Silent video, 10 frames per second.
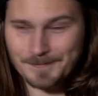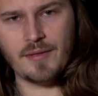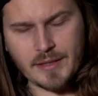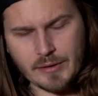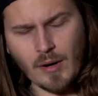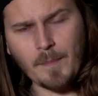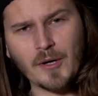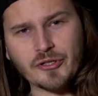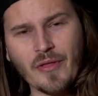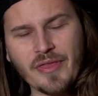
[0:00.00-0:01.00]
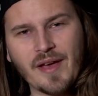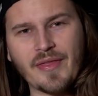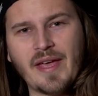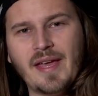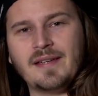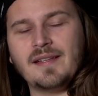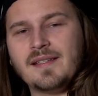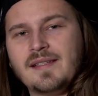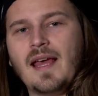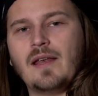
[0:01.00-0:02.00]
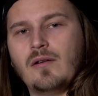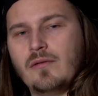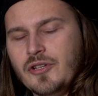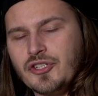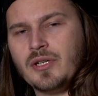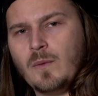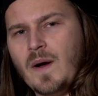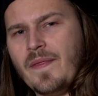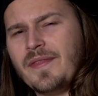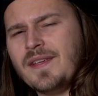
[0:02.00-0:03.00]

The drop pouch on the other hand is an original one.